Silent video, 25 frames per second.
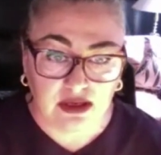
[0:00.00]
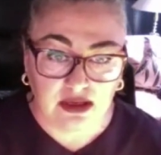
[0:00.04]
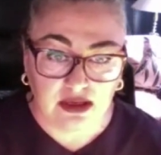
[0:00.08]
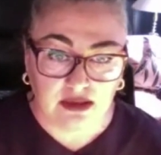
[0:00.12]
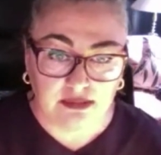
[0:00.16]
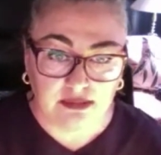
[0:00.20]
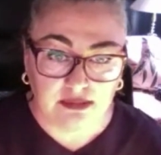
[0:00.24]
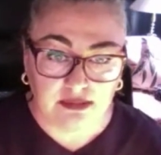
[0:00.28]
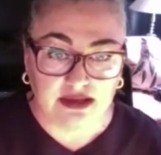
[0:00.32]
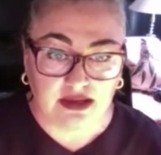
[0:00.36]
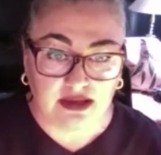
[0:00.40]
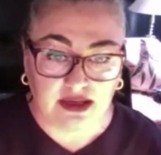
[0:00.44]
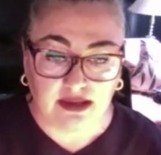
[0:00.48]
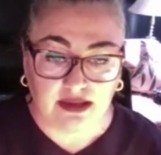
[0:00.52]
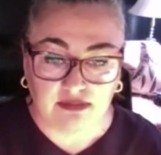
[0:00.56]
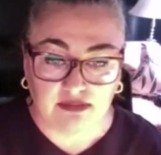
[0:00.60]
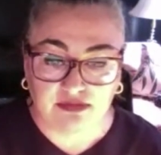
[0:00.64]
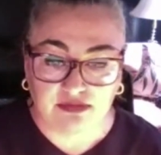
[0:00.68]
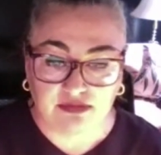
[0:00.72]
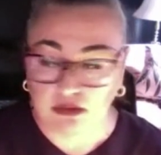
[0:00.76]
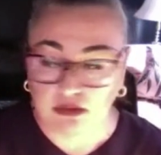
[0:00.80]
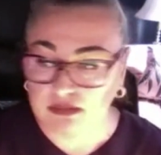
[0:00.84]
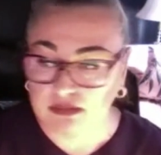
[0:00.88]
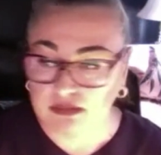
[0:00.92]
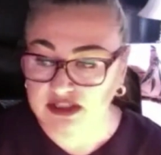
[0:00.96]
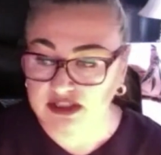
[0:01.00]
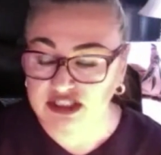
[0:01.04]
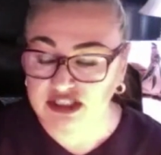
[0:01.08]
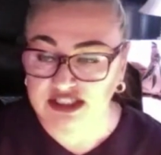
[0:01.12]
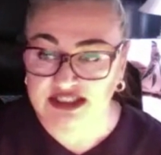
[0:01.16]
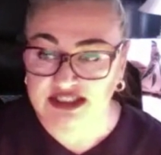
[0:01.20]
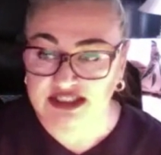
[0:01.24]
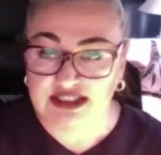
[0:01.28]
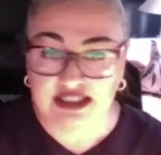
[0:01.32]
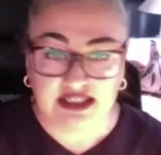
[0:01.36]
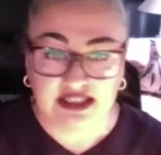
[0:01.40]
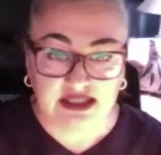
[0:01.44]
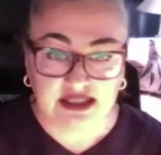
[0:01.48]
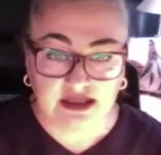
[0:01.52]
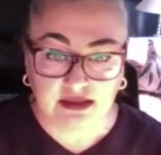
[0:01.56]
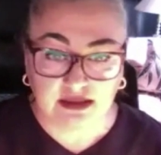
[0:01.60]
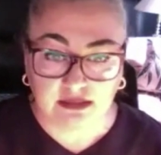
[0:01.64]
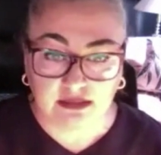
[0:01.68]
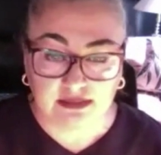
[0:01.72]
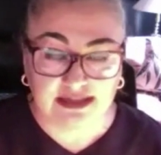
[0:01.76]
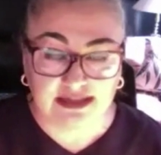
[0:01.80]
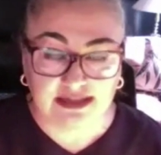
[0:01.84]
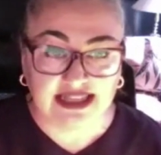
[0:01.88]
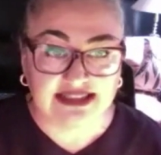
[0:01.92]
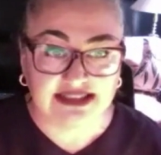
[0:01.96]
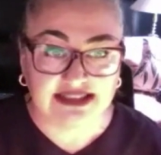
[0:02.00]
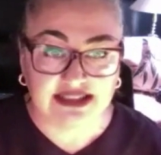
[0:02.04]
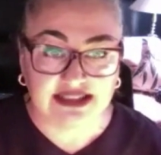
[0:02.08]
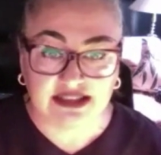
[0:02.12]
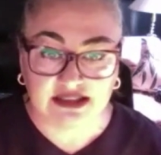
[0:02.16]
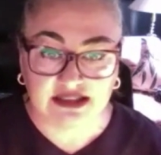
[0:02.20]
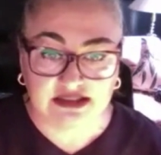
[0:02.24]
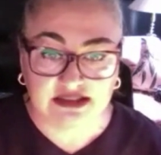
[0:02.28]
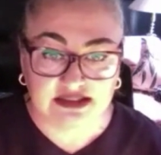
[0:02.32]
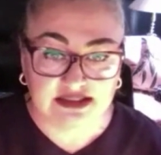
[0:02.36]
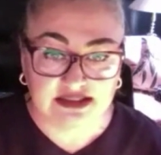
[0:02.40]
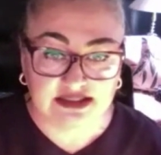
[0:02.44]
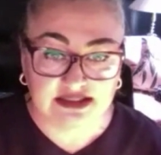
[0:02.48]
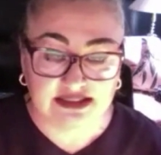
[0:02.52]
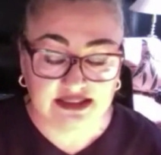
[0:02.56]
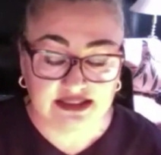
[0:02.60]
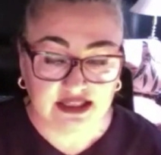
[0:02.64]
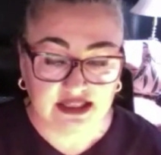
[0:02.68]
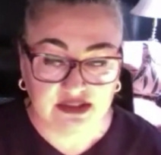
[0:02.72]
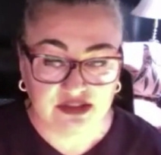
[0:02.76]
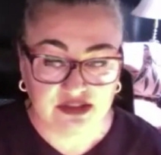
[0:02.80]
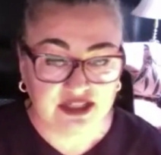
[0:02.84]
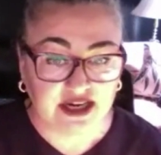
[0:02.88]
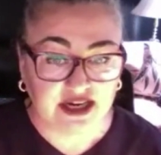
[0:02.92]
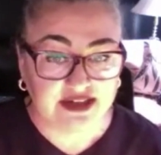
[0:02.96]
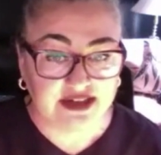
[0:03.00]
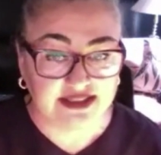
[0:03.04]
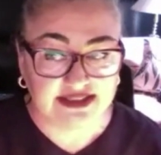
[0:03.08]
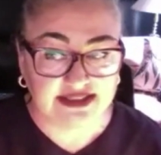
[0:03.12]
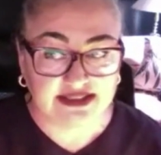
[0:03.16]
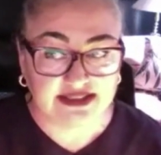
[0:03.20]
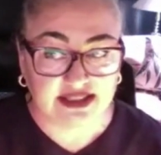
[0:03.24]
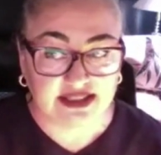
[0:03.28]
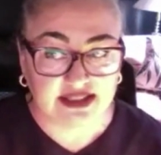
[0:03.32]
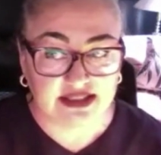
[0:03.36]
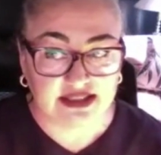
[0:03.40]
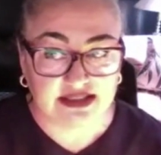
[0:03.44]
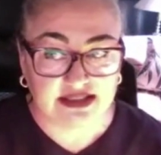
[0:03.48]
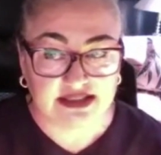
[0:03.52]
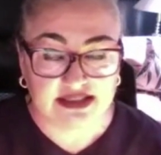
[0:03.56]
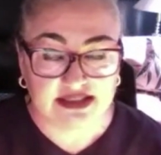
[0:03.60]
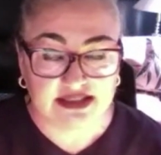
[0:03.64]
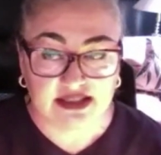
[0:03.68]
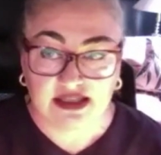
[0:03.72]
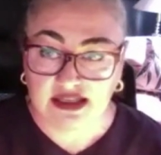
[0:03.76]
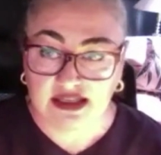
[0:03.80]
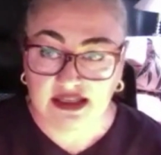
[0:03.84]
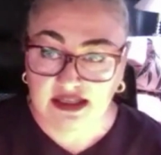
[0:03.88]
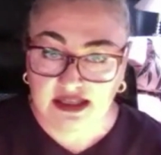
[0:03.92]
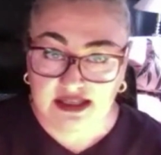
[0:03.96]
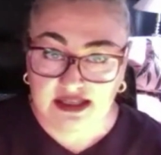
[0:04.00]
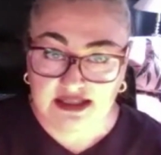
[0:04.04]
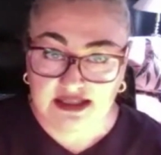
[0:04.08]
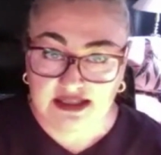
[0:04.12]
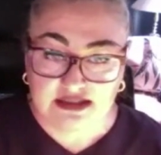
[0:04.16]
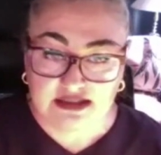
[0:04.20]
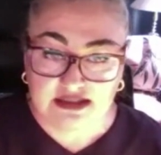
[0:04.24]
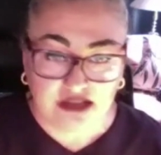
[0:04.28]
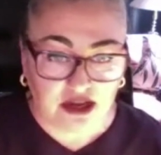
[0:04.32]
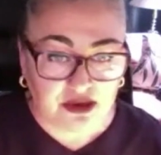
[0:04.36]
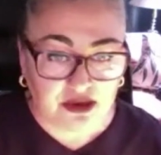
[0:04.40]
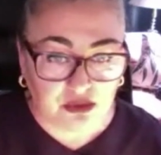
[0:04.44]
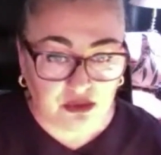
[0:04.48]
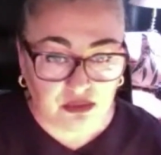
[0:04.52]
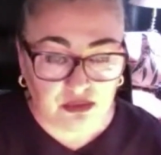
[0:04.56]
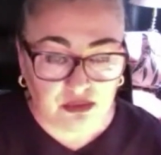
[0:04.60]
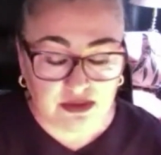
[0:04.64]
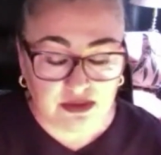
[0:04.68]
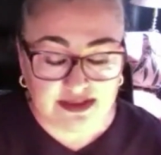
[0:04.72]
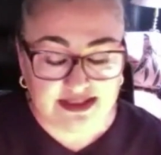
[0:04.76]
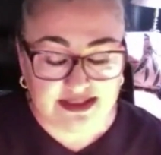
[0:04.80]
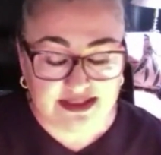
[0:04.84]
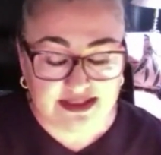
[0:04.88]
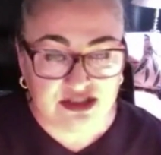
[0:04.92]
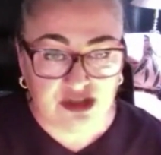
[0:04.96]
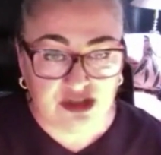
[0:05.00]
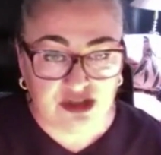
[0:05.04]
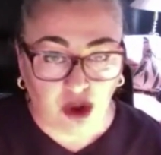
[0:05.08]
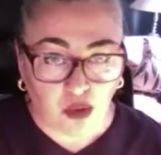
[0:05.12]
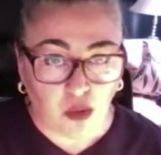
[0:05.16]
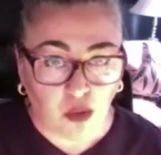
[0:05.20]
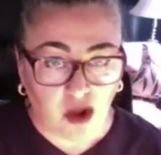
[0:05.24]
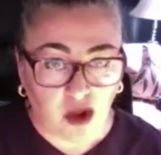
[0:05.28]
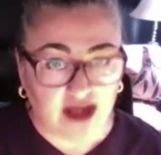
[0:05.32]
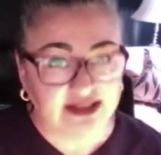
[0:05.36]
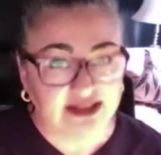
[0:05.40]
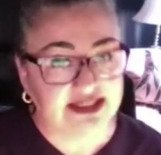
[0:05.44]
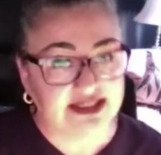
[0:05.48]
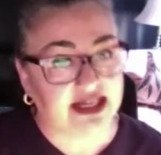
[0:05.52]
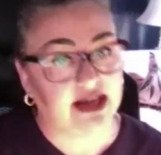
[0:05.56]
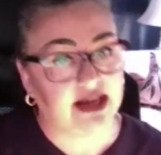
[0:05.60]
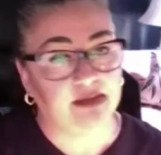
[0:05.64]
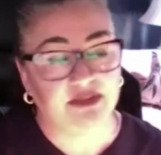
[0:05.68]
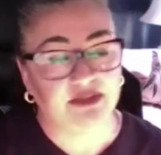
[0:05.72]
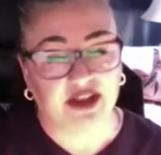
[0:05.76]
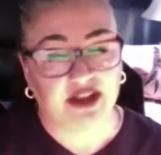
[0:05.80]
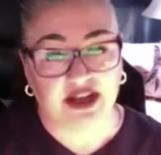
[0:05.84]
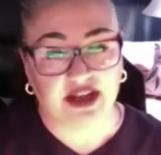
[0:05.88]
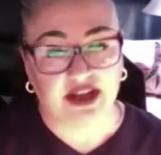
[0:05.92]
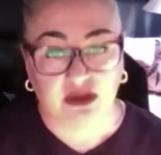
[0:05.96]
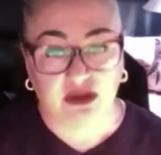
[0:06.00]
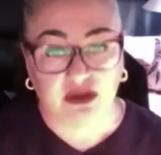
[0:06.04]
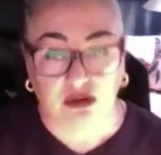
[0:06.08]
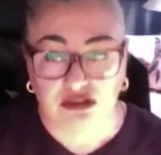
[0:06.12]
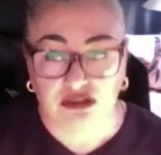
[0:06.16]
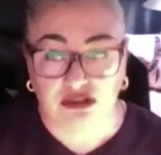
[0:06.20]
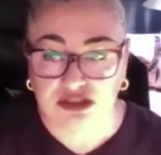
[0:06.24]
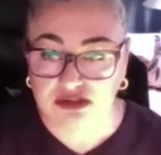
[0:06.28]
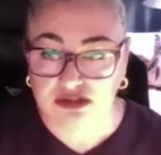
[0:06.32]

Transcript: I mean, I'm from Argentina, I'm Latin, and in the United States, it's not one time that I go to the